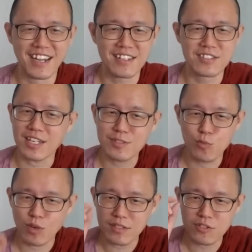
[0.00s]
Just
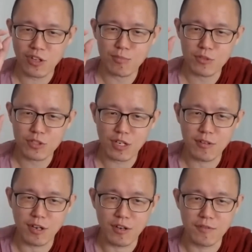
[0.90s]
one stop short
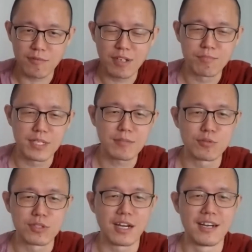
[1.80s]
of being
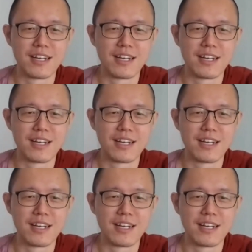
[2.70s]
Buddha.